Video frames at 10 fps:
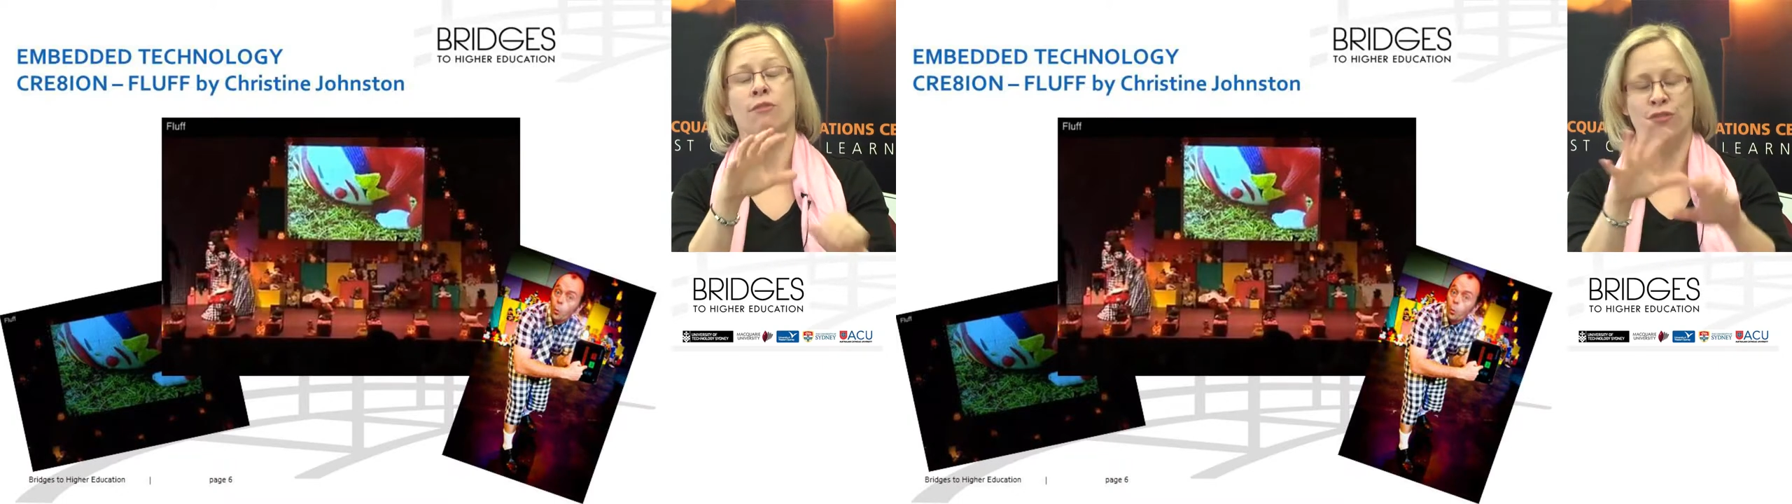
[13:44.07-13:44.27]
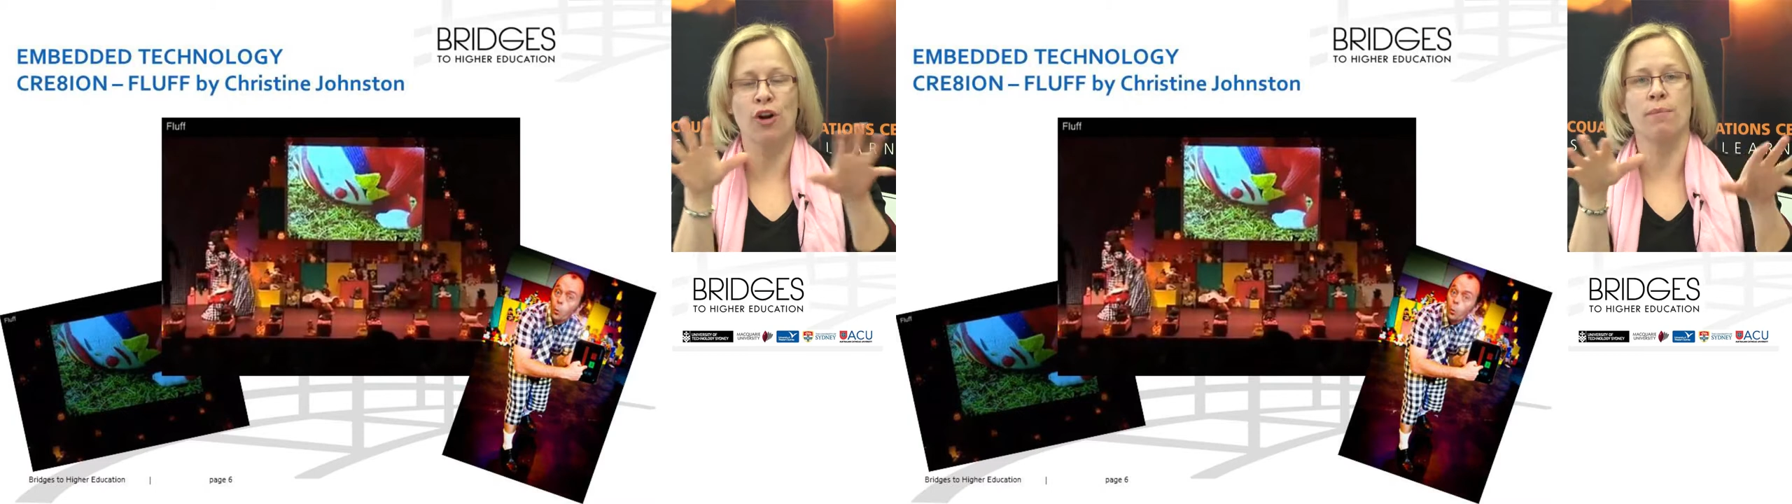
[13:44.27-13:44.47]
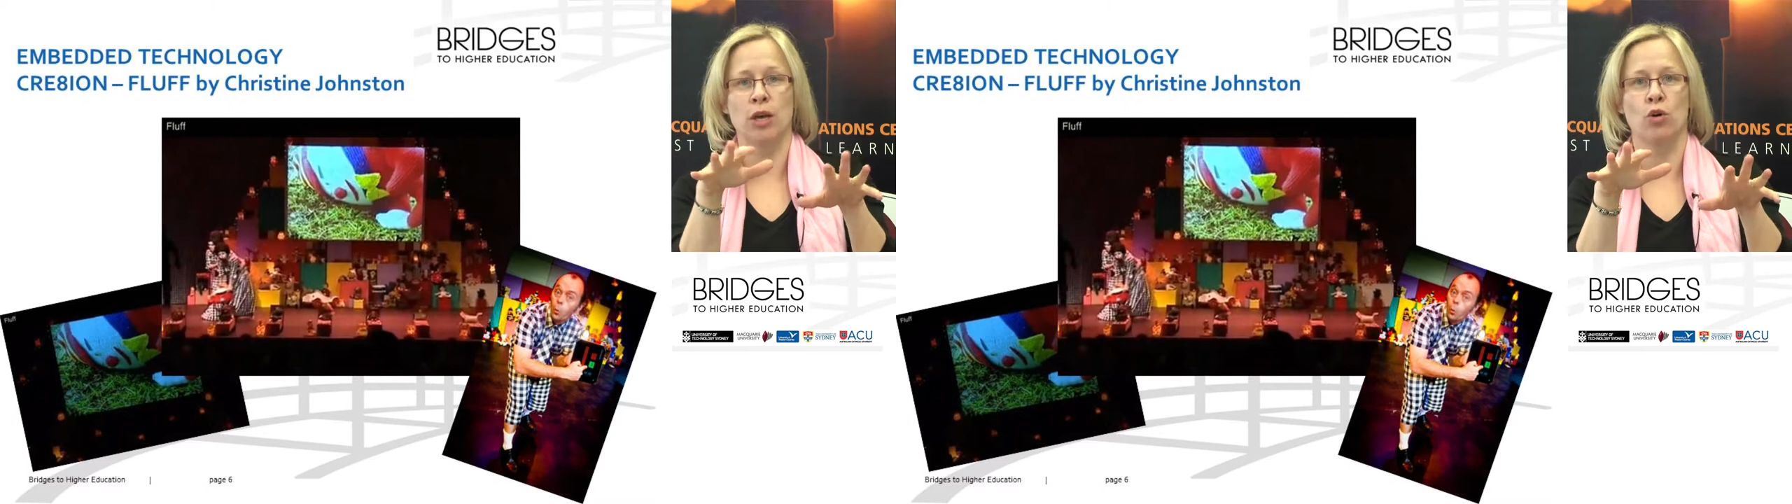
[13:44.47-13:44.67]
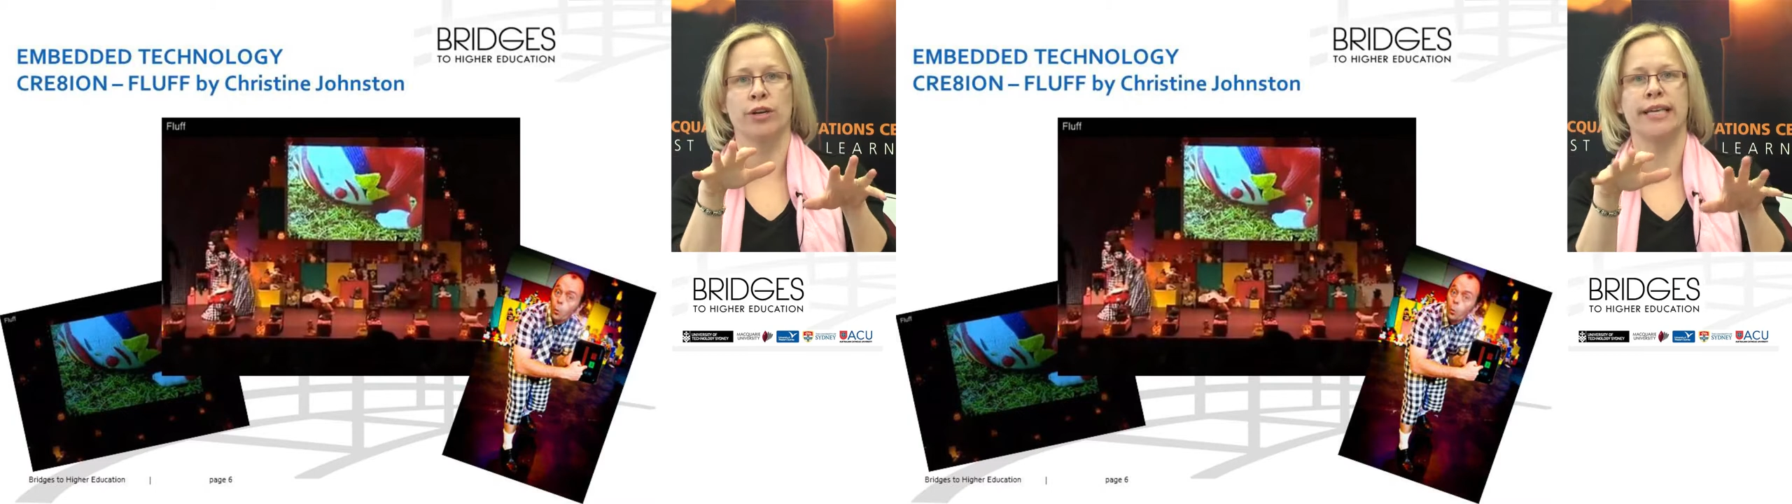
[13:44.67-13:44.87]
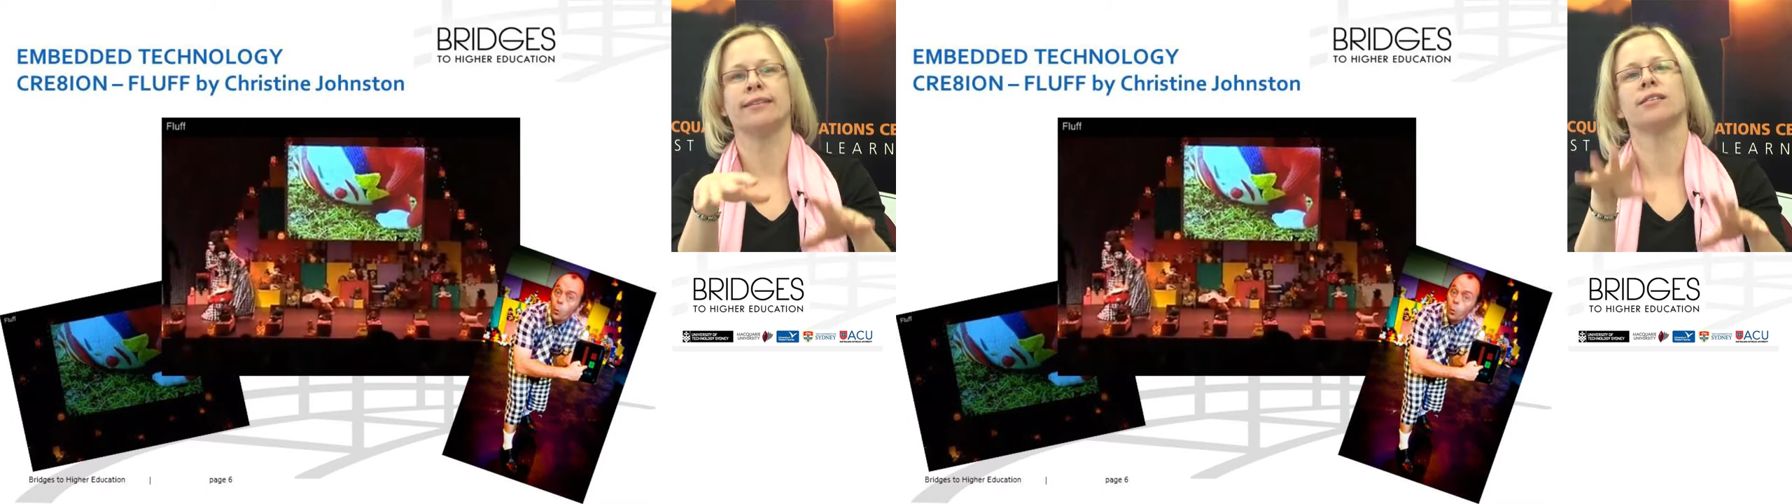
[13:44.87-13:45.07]
from the
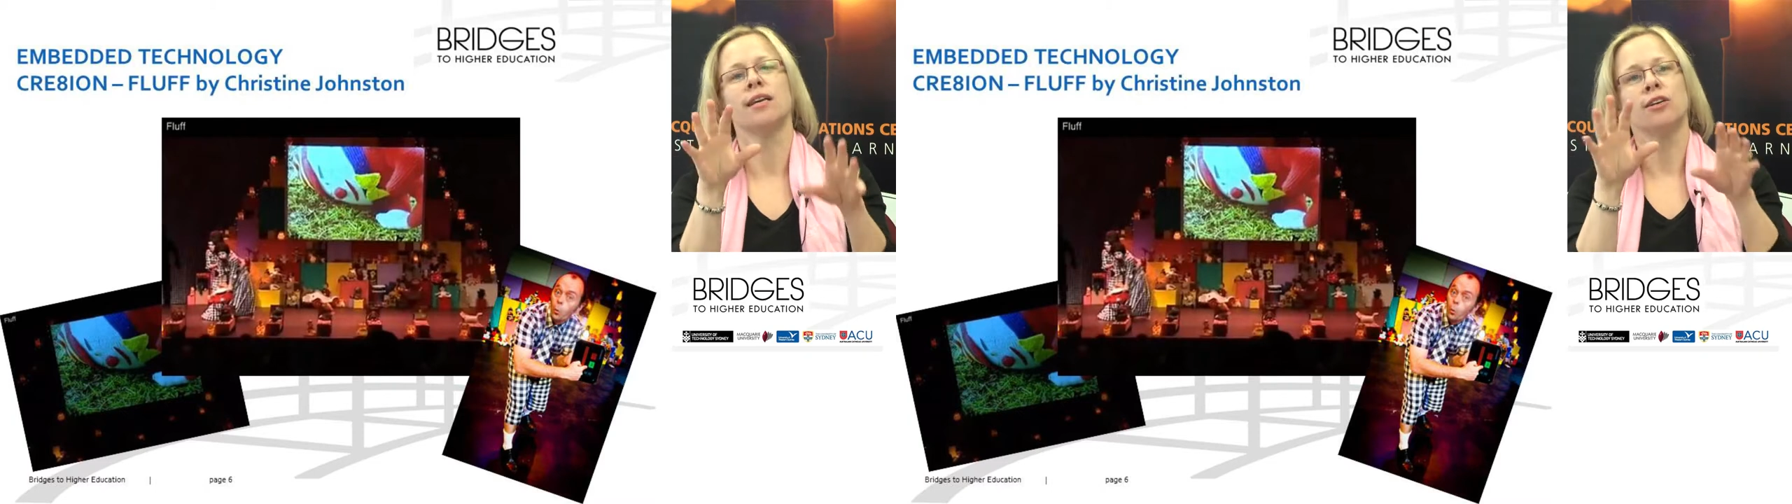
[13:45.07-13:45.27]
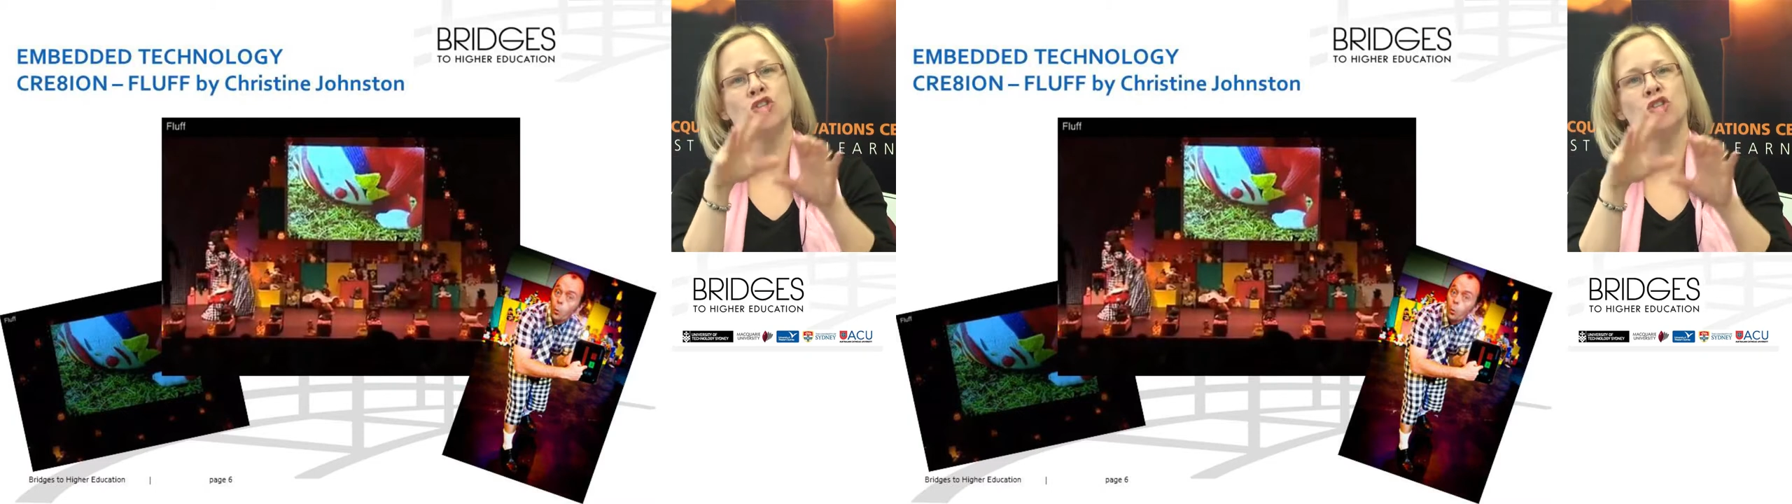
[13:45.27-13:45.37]
audience